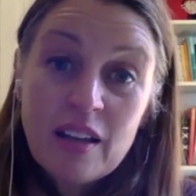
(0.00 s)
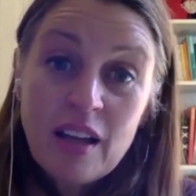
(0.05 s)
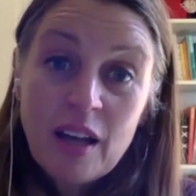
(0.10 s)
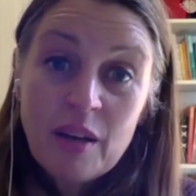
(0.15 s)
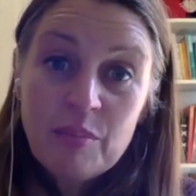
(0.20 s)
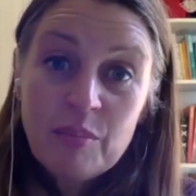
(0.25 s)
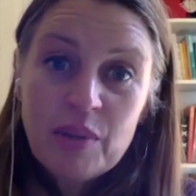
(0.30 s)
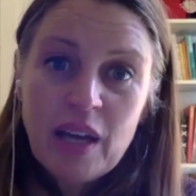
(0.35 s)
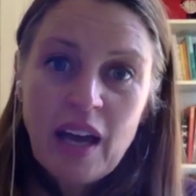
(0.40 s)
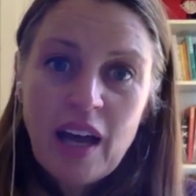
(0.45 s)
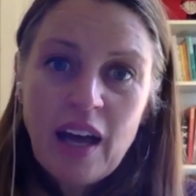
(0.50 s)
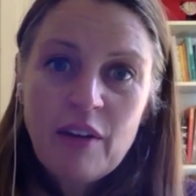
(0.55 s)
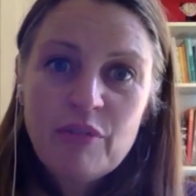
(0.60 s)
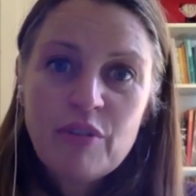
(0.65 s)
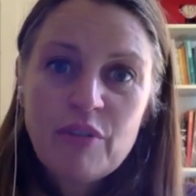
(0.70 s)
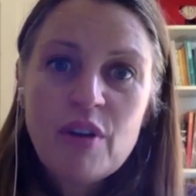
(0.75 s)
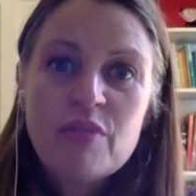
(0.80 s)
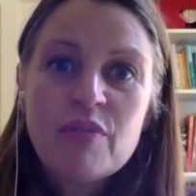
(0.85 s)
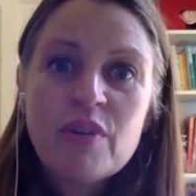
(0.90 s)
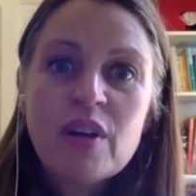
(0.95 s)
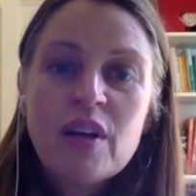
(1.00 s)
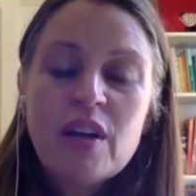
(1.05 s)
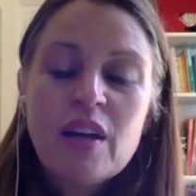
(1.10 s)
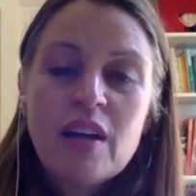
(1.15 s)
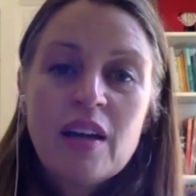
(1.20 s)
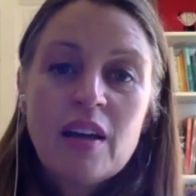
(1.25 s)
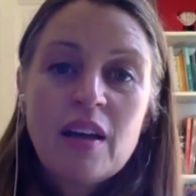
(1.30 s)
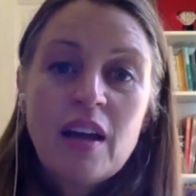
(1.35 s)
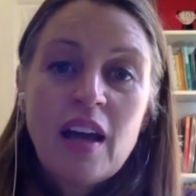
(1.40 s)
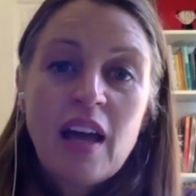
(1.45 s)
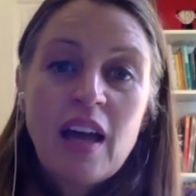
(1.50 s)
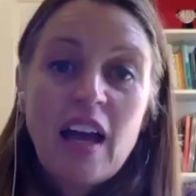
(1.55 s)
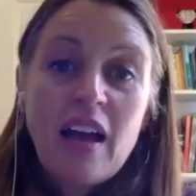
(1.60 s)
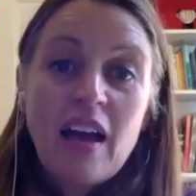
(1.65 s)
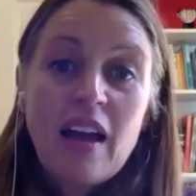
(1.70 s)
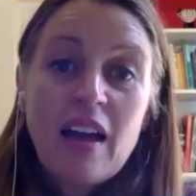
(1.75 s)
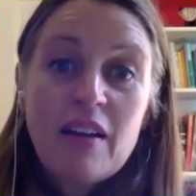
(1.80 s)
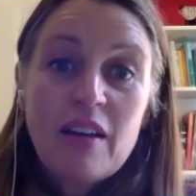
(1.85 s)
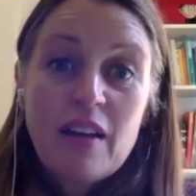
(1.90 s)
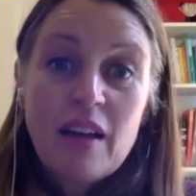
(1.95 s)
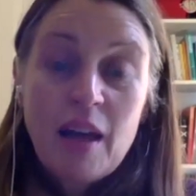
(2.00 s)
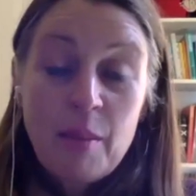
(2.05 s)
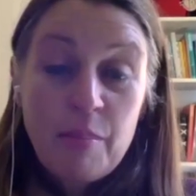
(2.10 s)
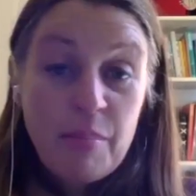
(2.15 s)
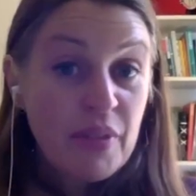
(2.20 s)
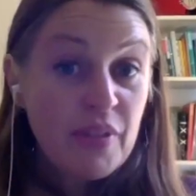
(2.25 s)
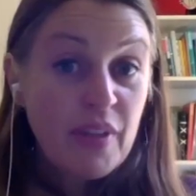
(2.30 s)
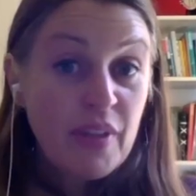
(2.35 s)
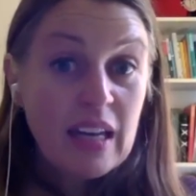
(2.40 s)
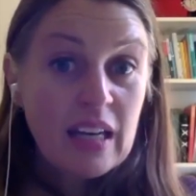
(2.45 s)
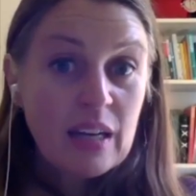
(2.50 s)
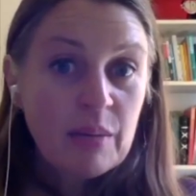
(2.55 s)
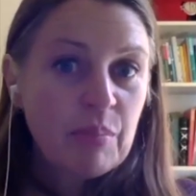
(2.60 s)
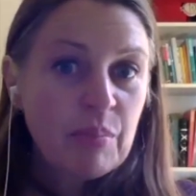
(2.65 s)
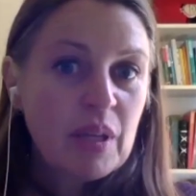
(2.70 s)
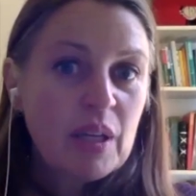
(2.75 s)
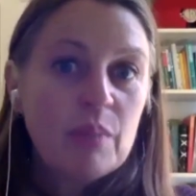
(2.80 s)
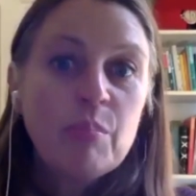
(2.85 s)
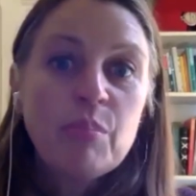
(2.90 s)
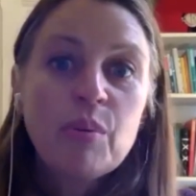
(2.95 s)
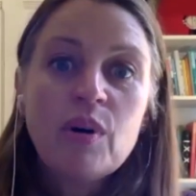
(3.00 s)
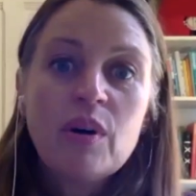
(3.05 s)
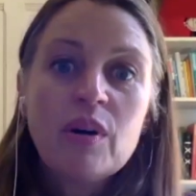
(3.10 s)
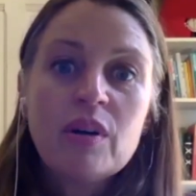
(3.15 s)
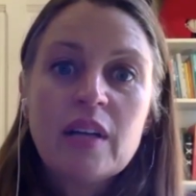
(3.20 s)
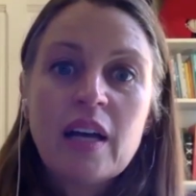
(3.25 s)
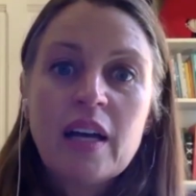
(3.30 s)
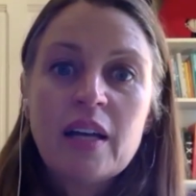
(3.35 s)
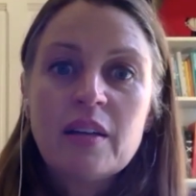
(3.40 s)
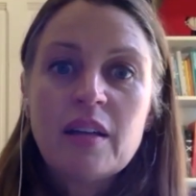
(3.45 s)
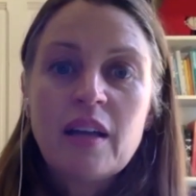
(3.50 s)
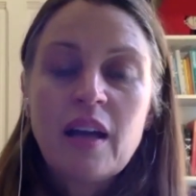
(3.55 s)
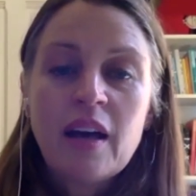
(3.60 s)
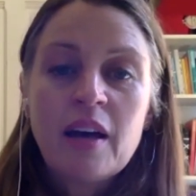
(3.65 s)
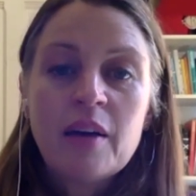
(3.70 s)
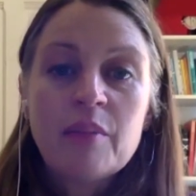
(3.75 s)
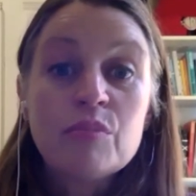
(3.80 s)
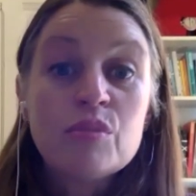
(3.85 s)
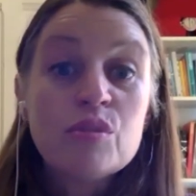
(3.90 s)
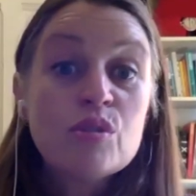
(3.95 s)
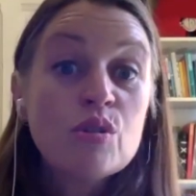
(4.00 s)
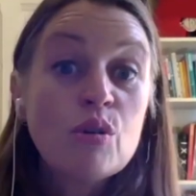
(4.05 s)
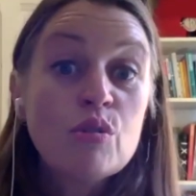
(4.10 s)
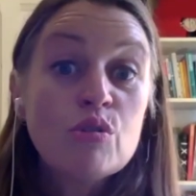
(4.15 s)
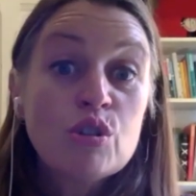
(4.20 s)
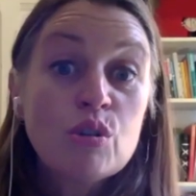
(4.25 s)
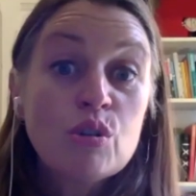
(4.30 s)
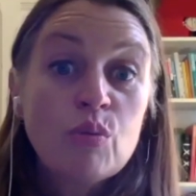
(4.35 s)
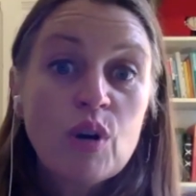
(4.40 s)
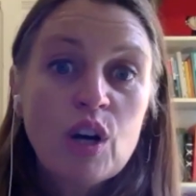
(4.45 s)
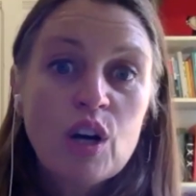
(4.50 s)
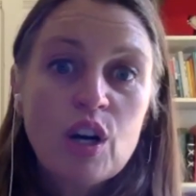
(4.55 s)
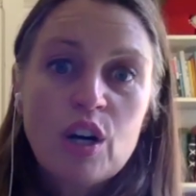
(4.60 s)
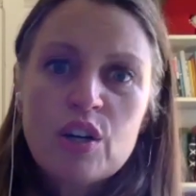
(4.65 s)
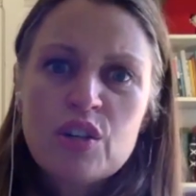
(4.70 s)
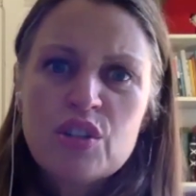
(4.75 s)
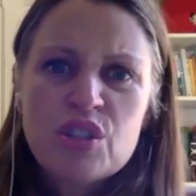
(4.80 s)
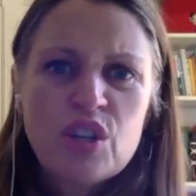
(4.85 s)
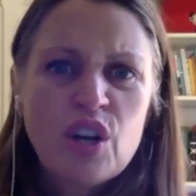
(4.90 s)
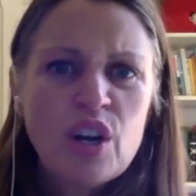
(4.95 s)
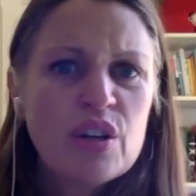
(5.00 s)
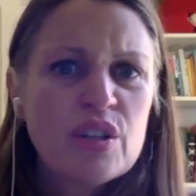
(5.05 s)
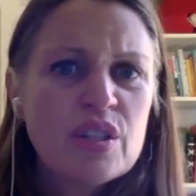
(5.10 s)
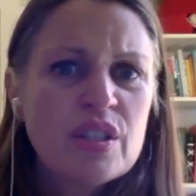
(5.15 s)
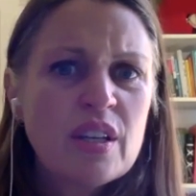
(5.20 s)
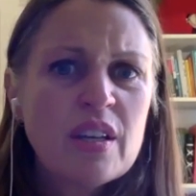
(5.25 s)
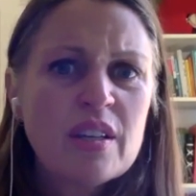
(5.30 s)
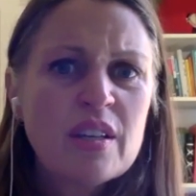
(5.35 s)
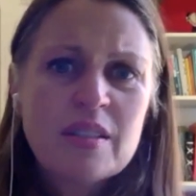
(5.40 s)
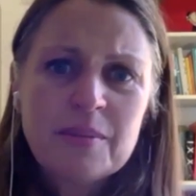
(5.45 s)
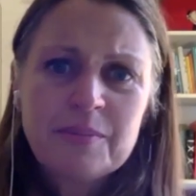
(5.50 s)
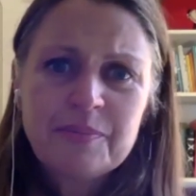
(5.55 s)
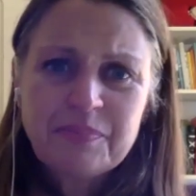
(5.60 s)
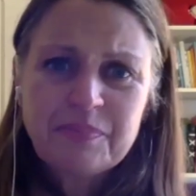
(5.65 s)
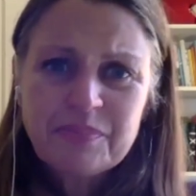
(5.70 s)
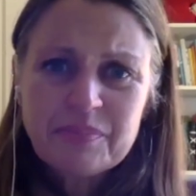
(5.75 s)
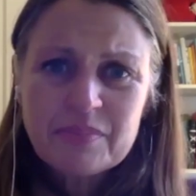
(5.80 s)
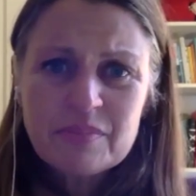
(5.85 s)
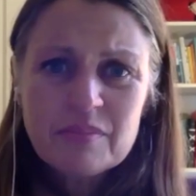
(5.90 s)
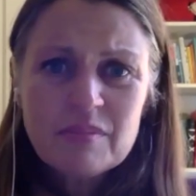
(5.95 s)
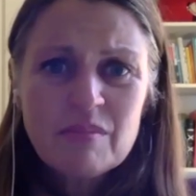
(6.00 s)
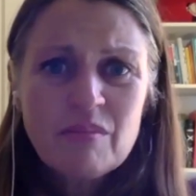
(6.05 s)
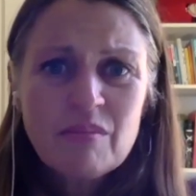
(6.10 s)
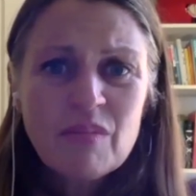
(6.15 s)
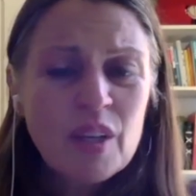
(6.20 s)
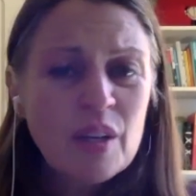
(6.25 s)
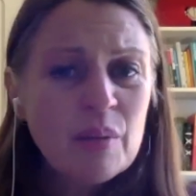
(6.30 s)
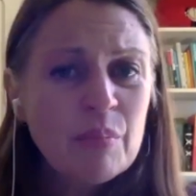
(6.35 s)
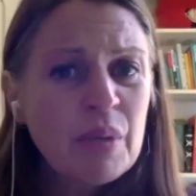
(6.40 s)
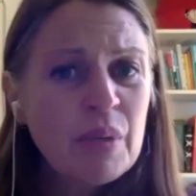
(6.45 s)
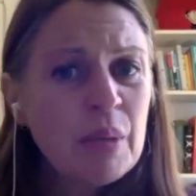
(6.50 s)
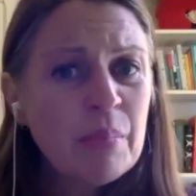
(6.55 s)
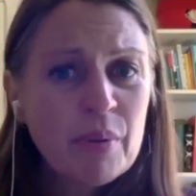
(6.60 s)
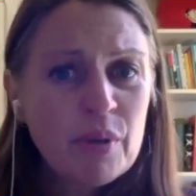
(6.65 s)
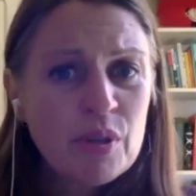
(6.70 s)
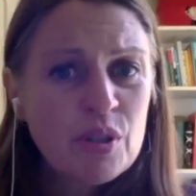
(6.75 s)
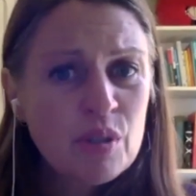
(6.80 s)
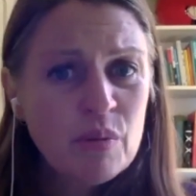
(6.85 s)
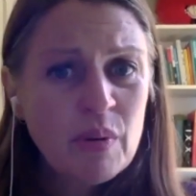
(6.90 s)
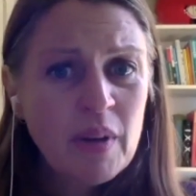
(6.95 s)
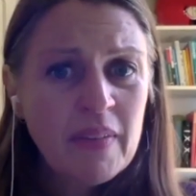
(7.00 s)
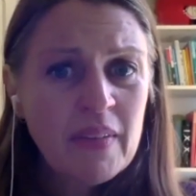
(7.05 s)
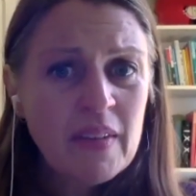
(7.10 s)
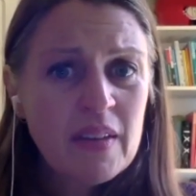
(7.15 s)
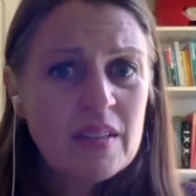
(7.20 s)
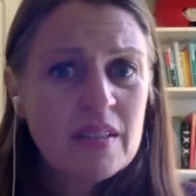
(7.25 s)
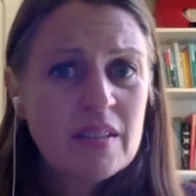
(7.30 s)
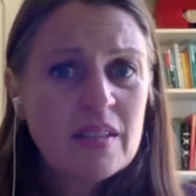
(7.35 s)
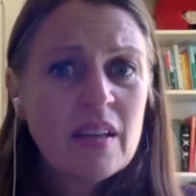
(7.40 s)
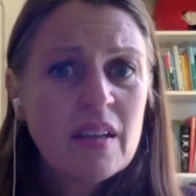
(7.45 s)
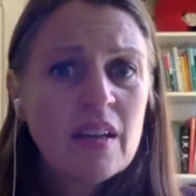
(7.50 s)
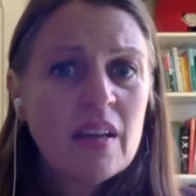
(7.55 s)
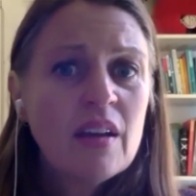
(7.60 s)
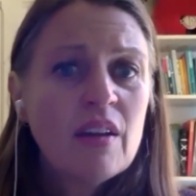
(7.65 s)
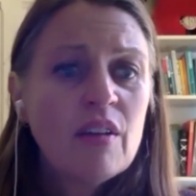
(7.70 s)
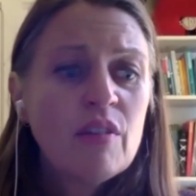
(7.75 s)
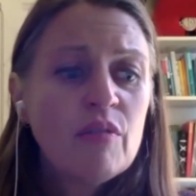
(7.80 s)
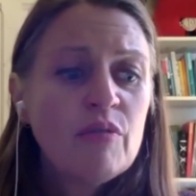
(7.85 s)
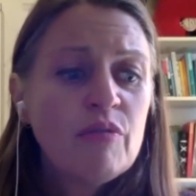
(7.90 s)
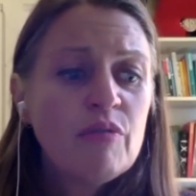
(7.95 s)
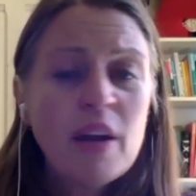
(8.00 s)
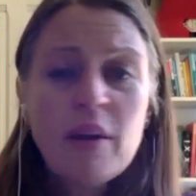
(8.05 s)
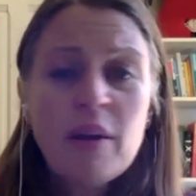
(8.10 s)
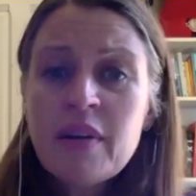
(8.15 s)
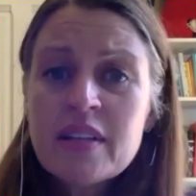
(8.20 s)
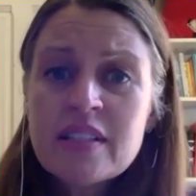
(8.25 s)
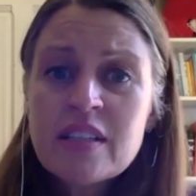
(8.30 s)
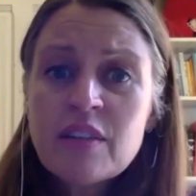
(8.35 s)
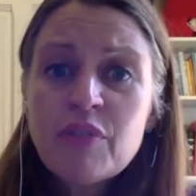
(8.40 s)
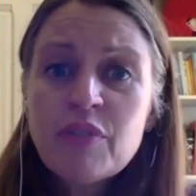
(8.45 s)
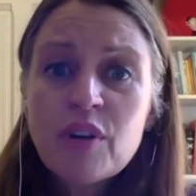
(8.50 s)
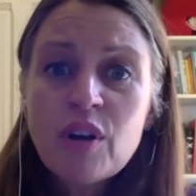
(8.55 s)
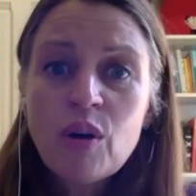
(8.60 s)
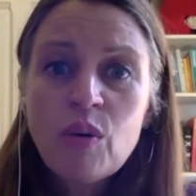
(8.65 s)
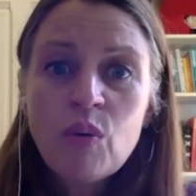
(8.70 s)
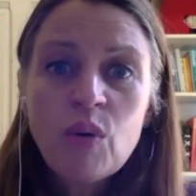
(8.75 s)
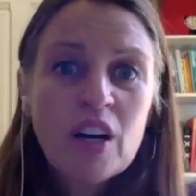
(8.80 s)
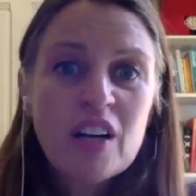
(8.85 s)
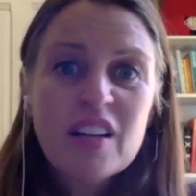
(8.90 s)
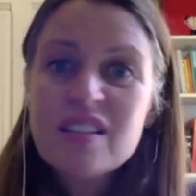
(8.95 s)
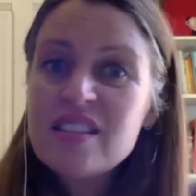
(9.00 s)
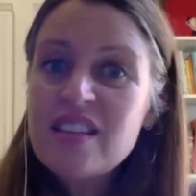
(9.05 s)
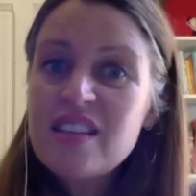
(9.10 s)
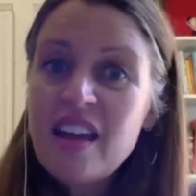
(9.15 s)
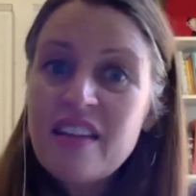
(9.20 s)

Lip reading: on behalf of empathetic people and social workers, nurses, people doing this very difficult work, and say,